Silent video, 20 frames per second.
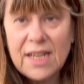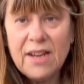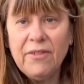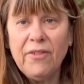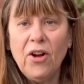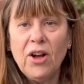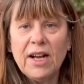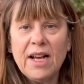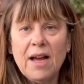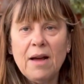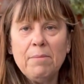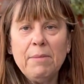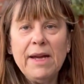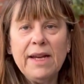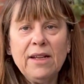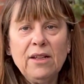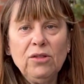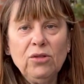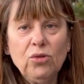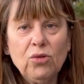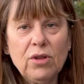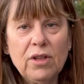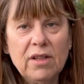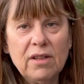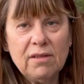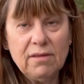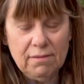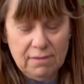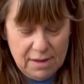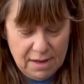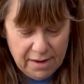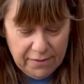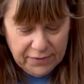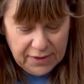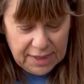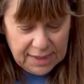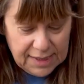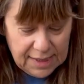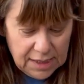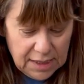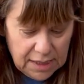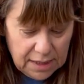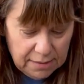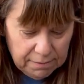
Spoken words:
if I can't make it look half decent.